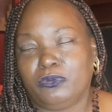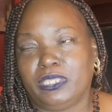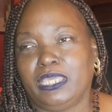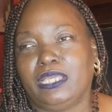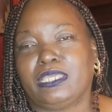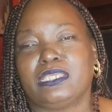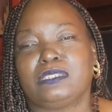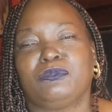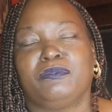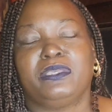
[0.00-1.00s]
Okay, I
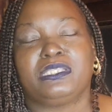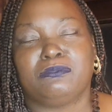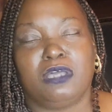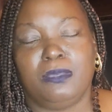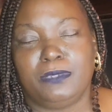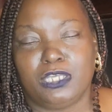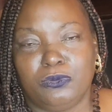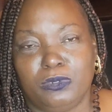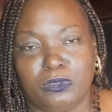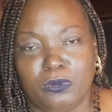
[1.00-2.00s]
guess from his mama
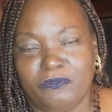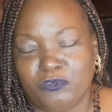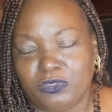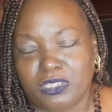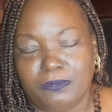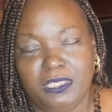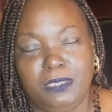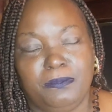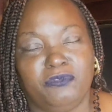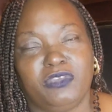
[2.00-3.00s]
going off on them,
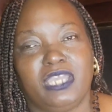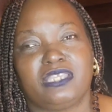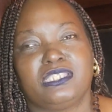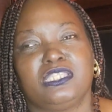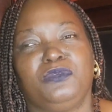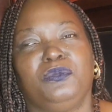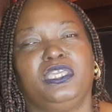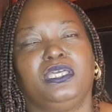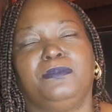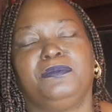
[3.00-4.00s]
he miraculously
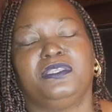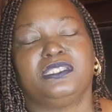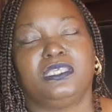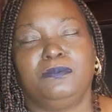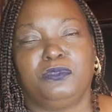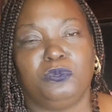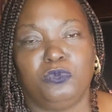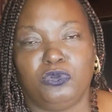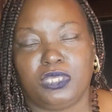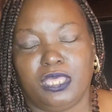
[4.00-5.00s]
wake up and is able to
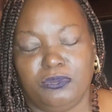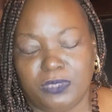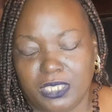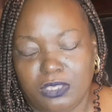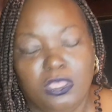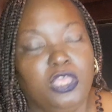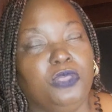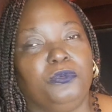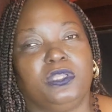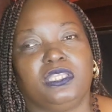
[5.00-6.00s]
walk out now
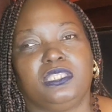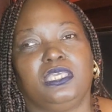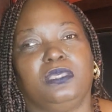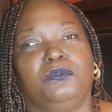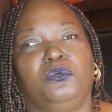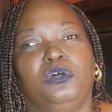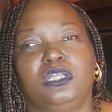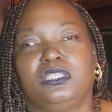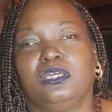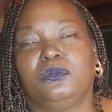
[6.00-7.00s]
with a damn
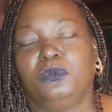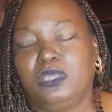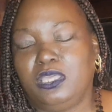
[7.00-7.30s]
walker.